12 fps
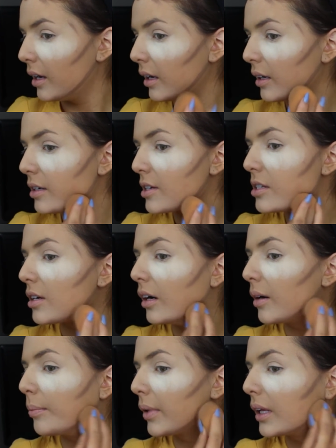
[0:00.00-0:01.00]
and I just
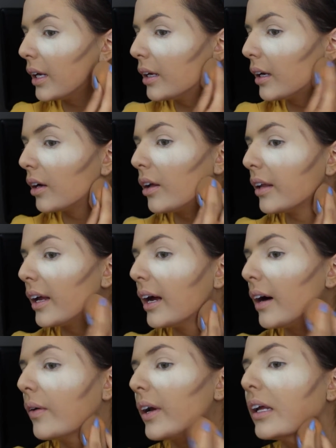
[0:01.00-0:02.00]
start blending all that
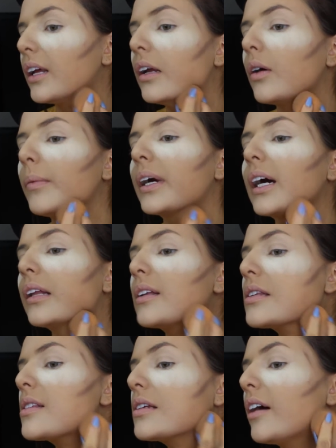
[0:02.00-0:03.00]
out, and it, oh my god, this
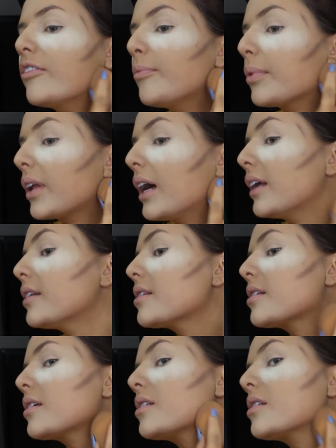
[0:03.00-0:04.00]
stuff blends
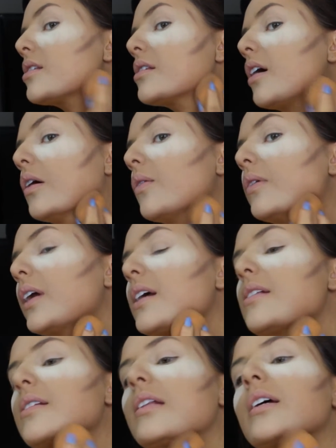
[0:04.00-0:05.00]
so
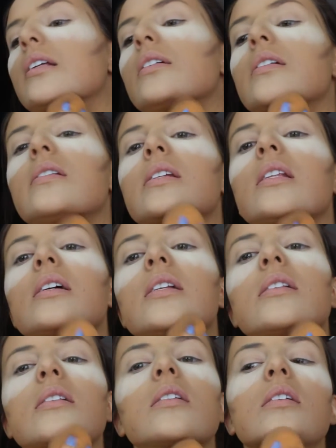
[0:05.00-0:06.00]
nicely. Like, do you see this?